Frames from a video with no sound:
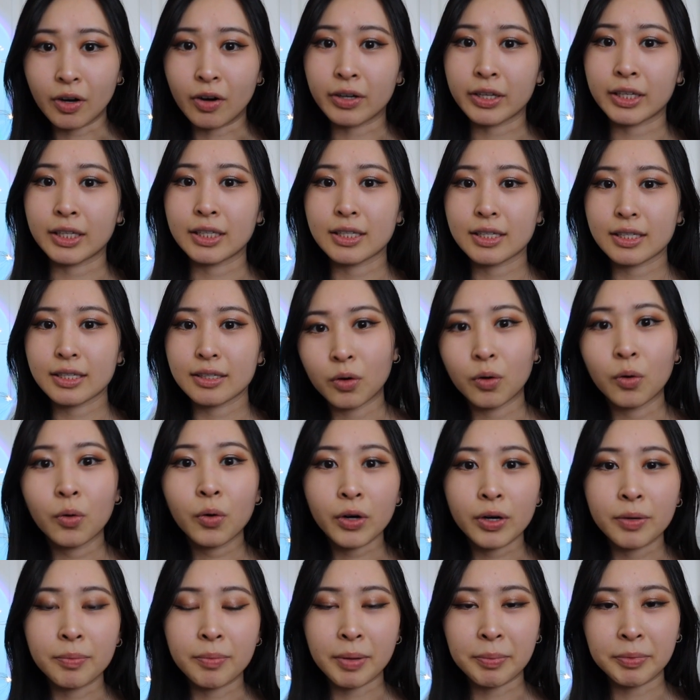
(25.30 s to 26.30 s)
audits.
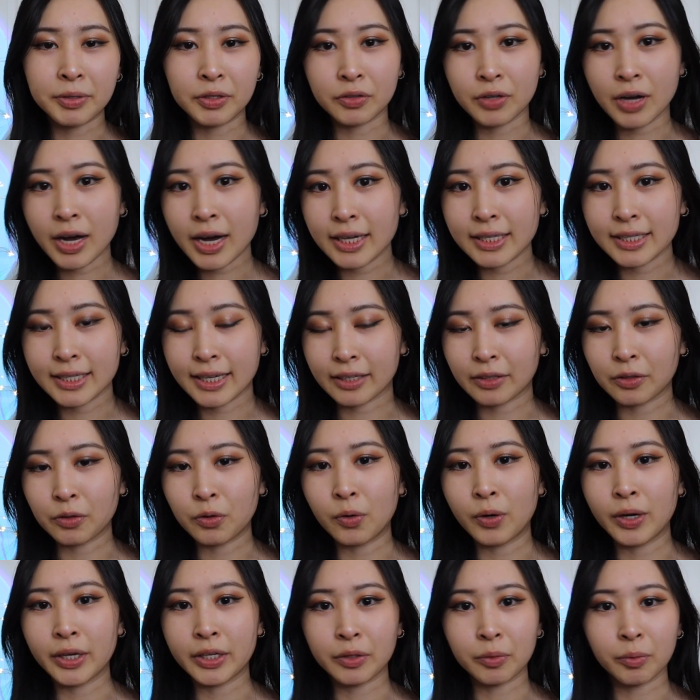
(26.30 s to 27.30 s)
Or maybe you're not as technical
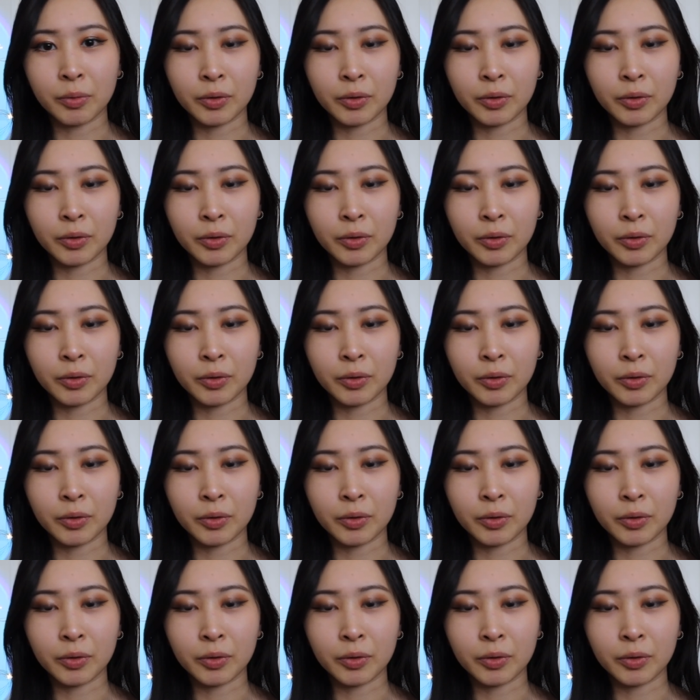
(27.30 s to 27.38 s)
and you're